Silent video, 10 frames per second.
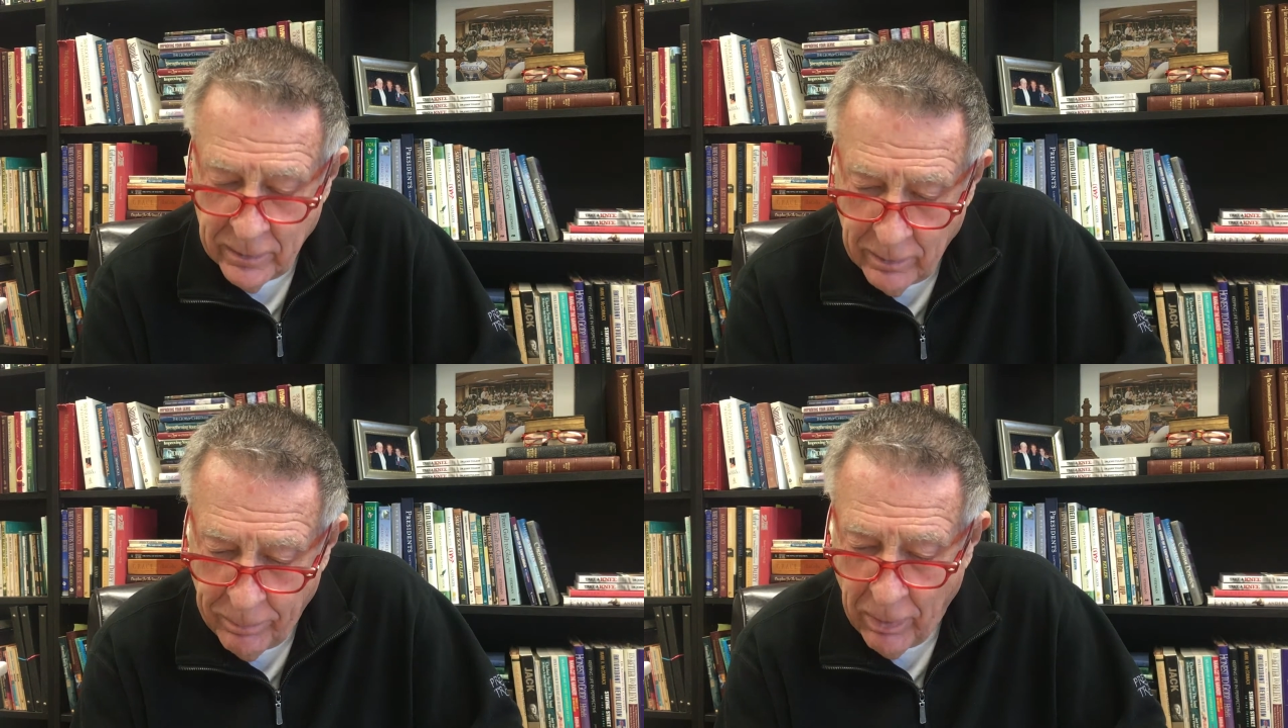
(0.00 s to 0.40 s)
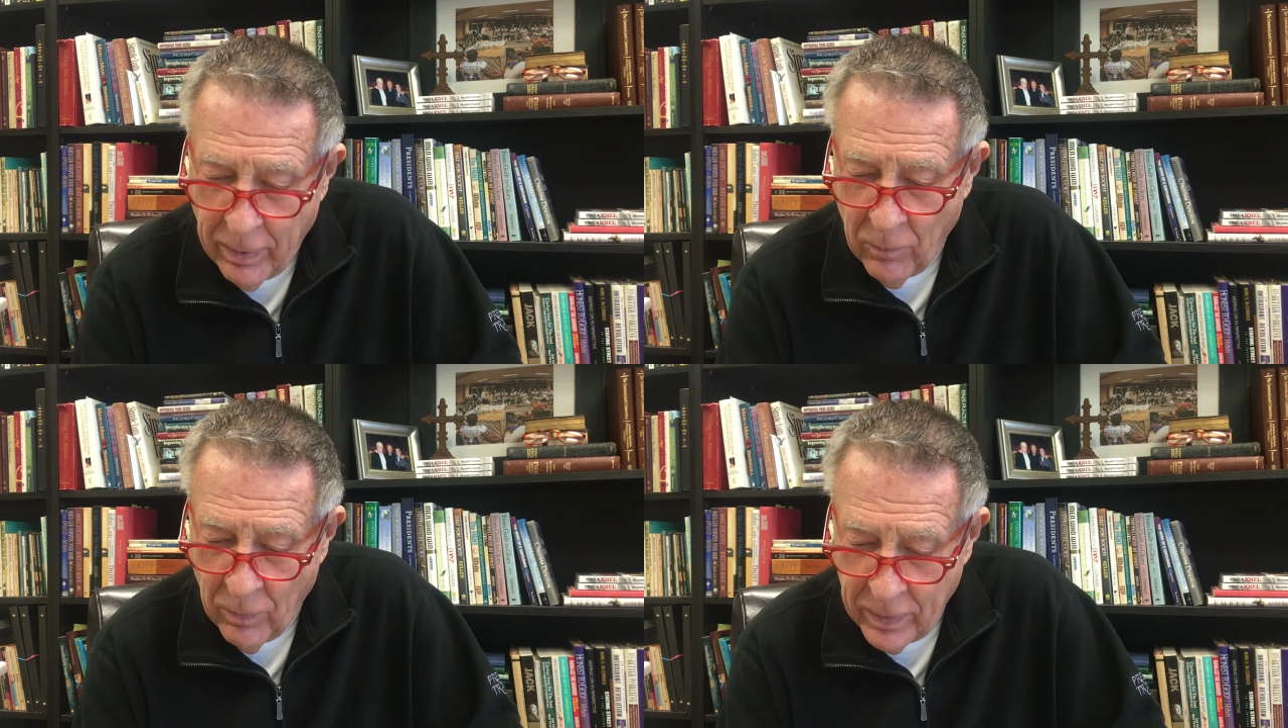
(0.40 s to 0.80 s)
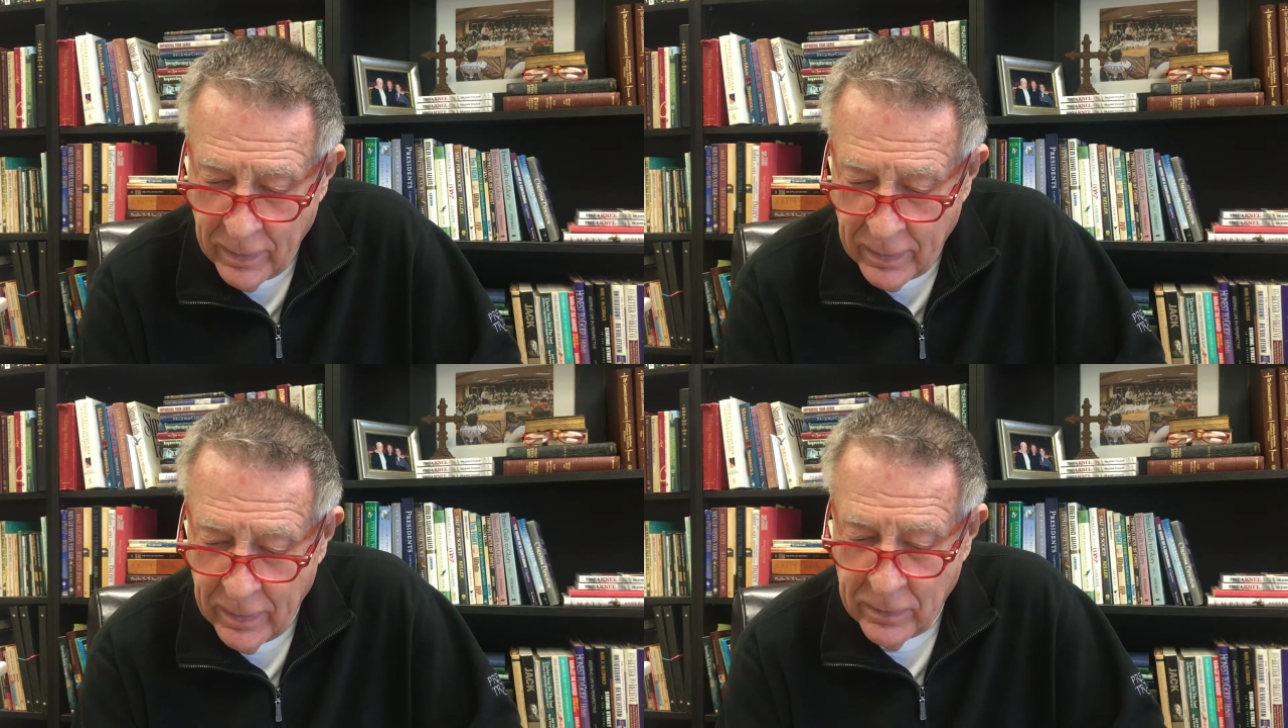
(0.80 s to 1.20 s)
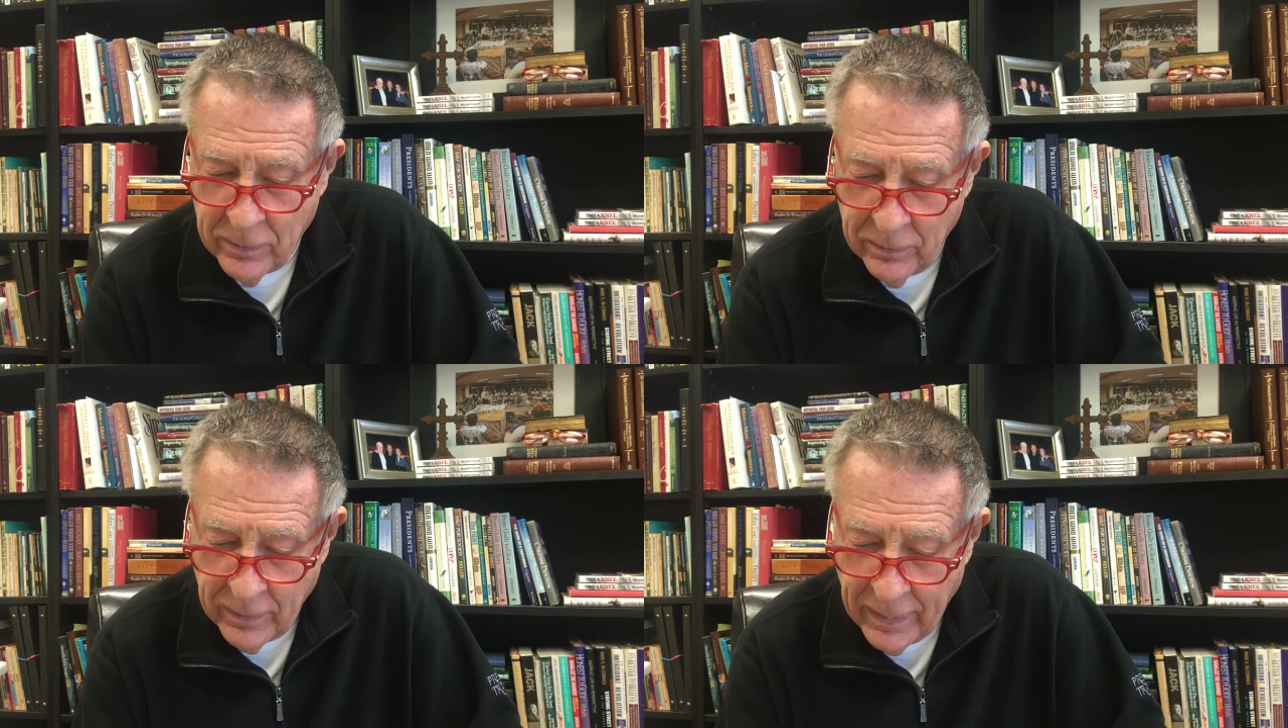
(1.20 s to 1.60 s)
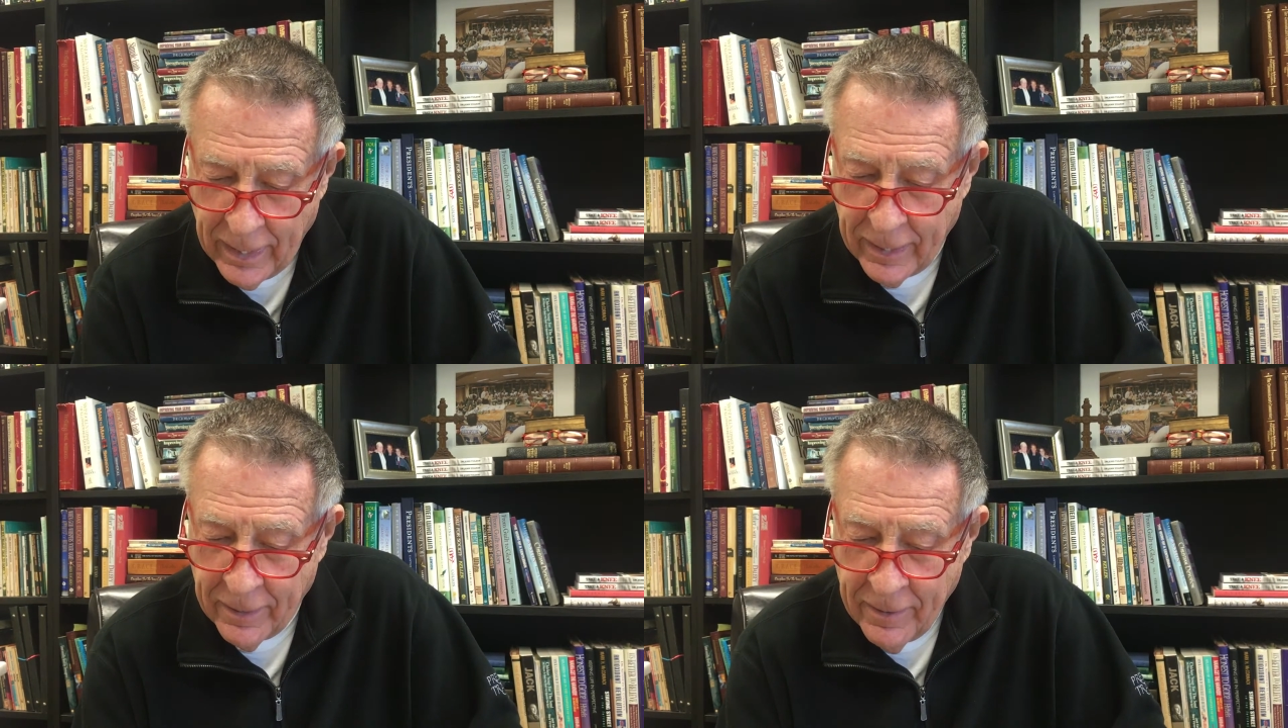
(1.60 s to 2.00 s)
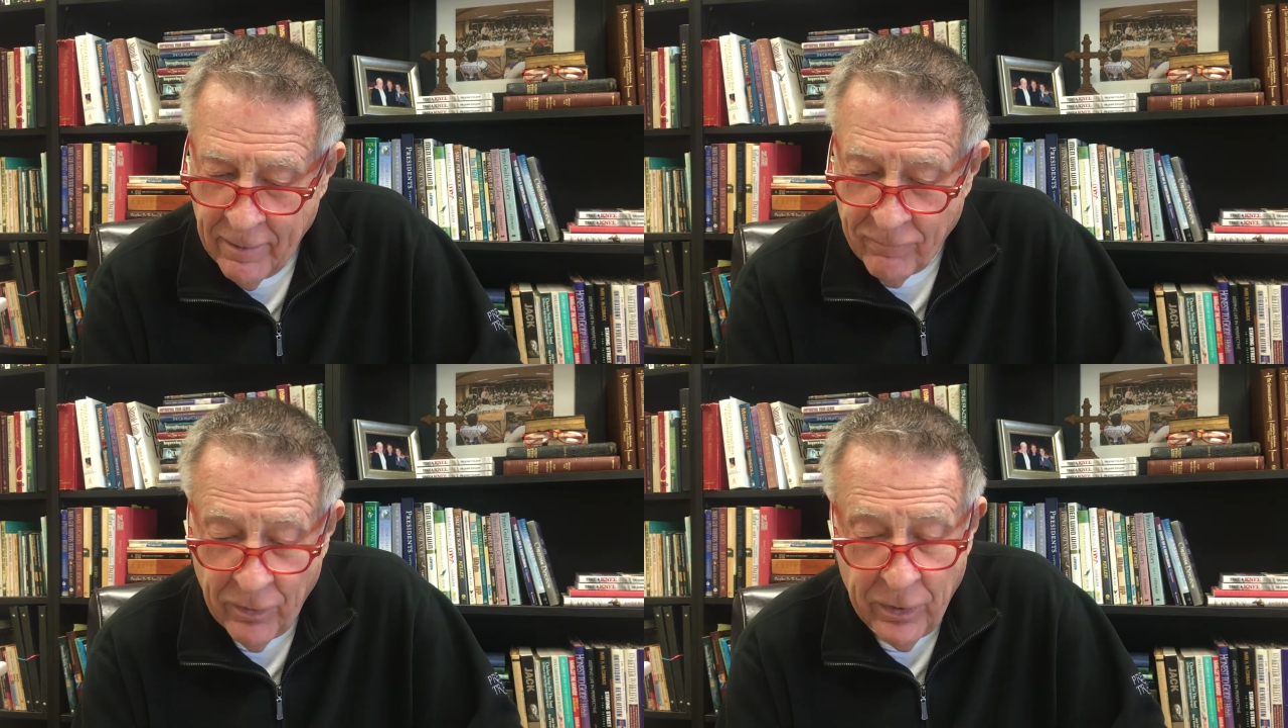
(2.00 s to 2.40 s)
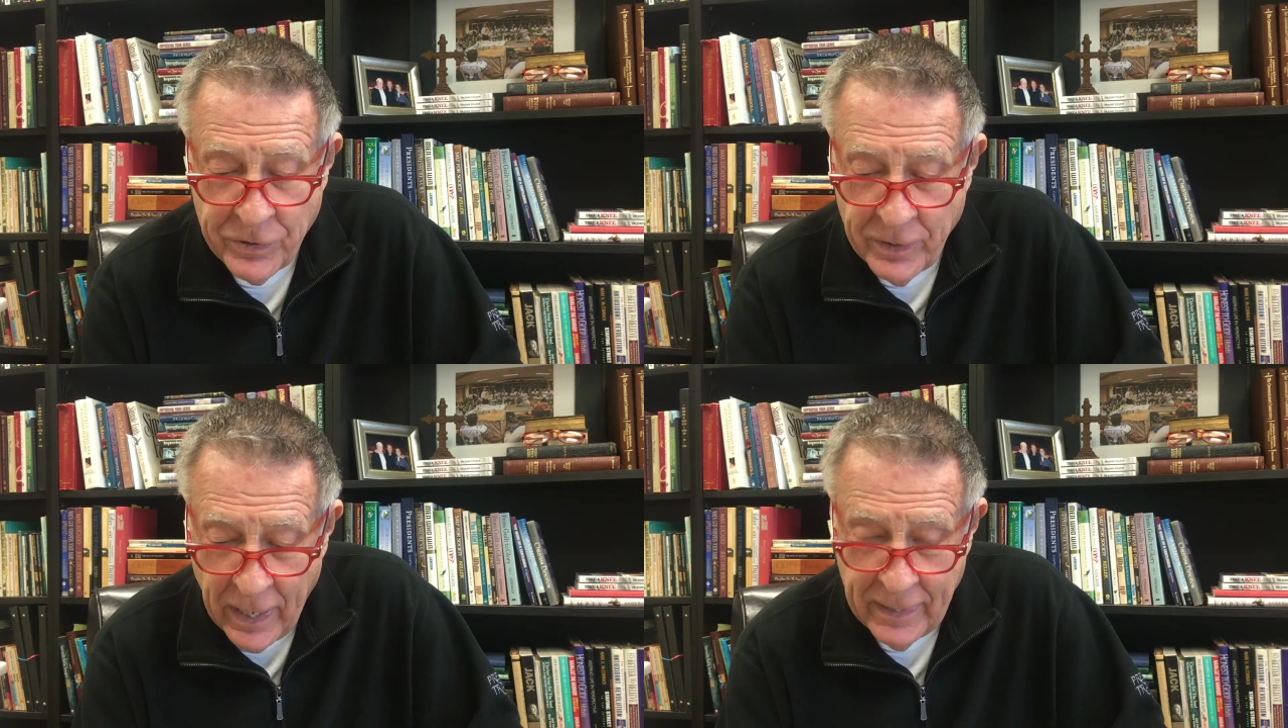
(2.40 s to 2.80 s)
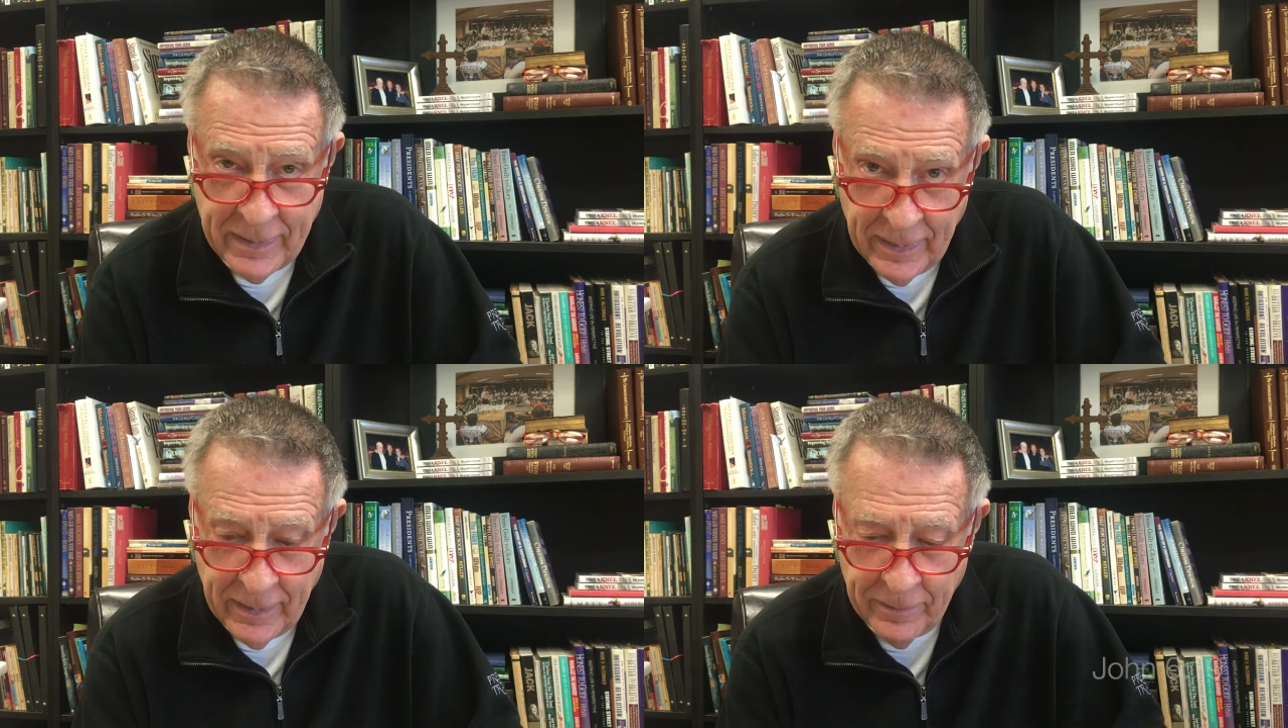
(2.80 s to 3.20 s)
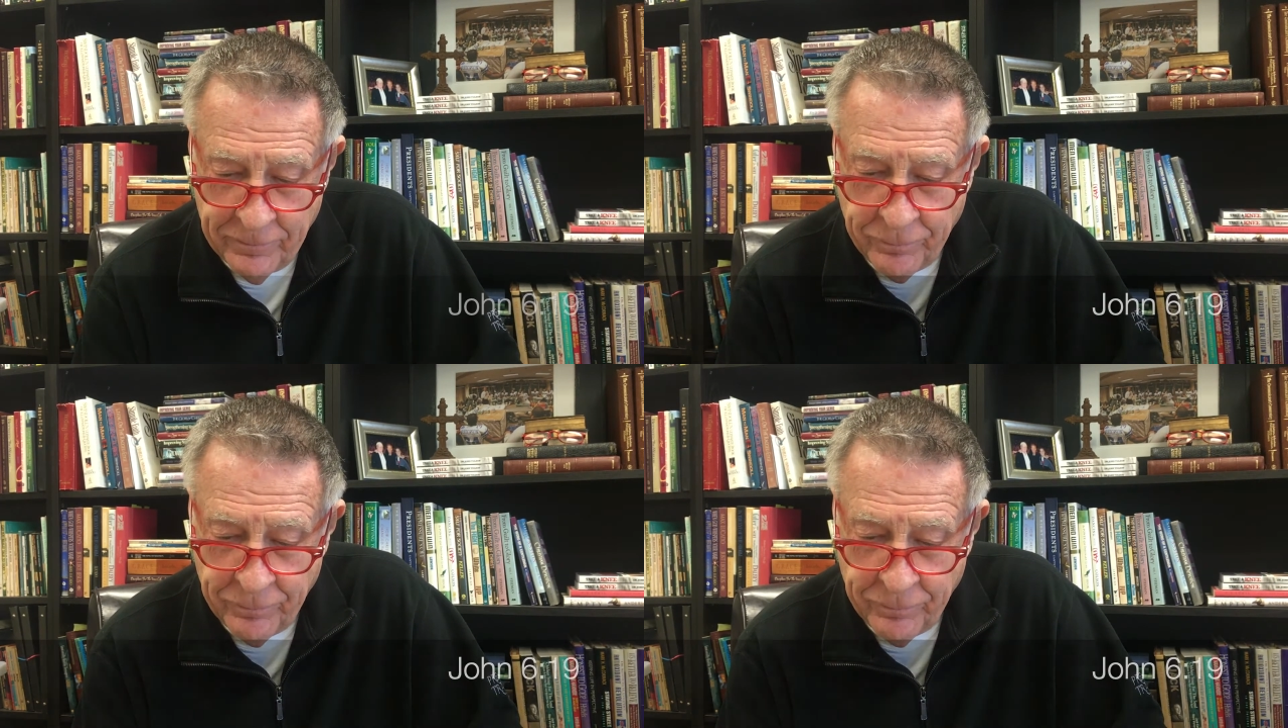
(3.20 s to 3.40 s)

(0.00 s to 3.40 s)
to the part I want you to get to today. Verse 19.